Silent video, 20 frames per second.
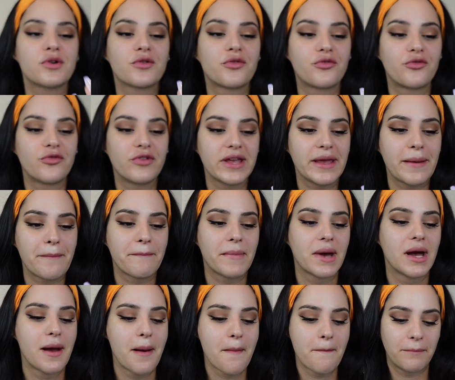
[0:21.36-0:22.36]
cream
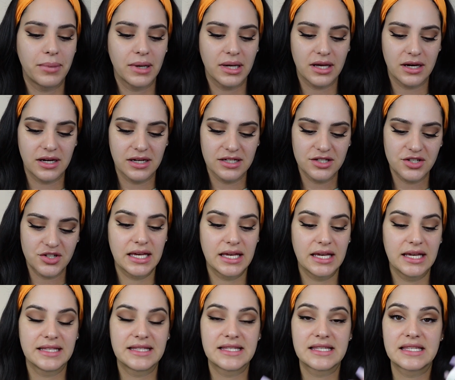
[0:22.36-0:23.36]
blush.
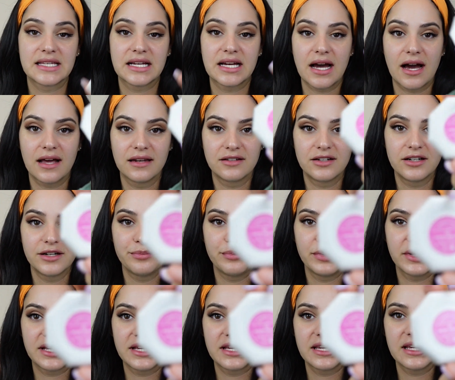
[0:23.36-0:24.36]
It's the color
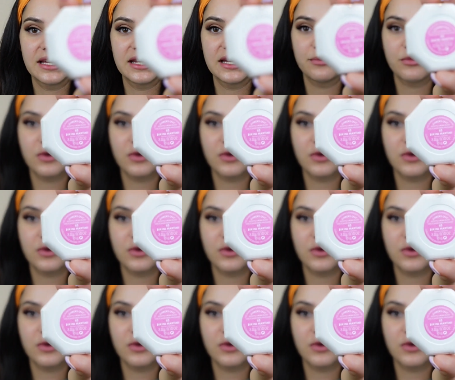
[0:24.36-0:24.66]
Bikini